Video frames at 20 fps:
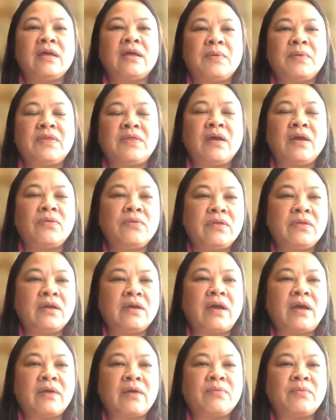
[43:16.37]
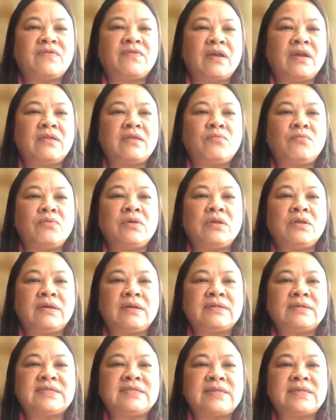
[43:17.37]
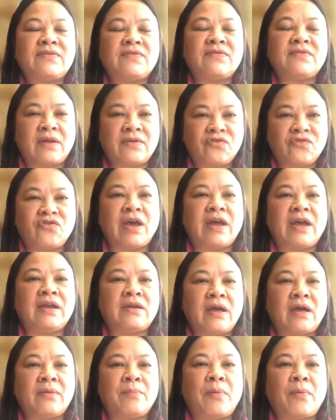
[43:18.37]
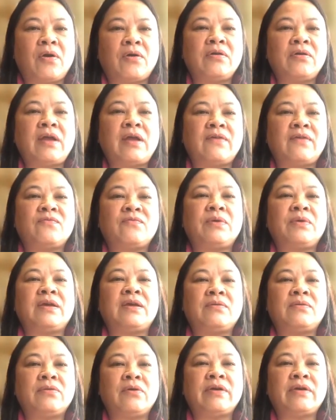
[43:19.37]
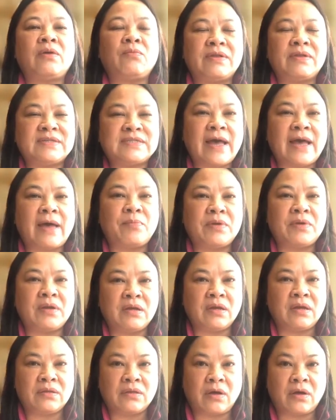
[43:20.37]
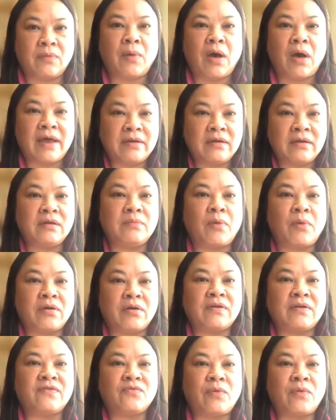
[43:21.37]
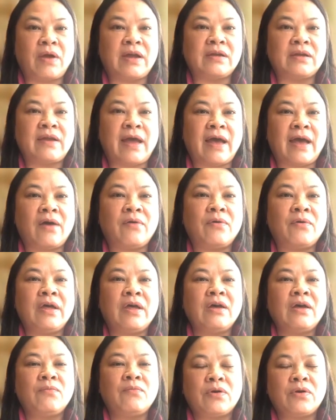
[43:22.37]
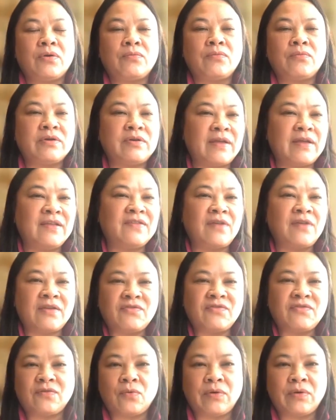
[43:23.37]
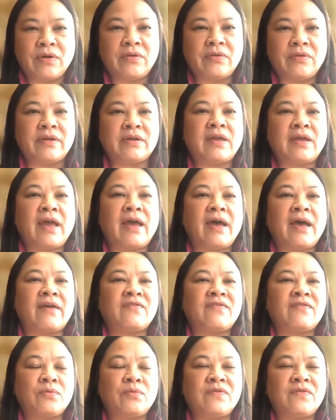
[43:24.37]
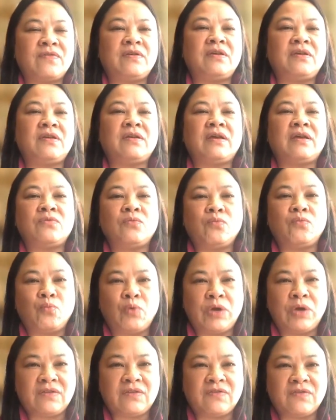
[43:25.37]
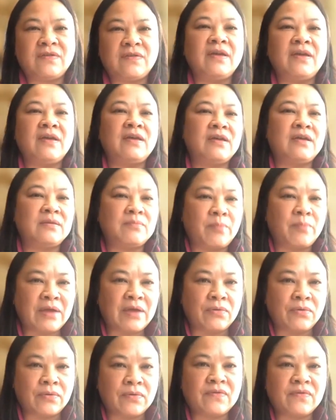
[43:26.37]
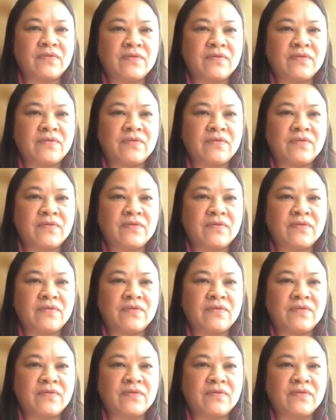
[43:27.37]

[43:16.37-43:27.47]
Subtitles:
But the other thing I would say that really sets China apart as we look at what's happening in the commodity markets right now, where it's not just oil and gas, we're seeing in wheat, in metals,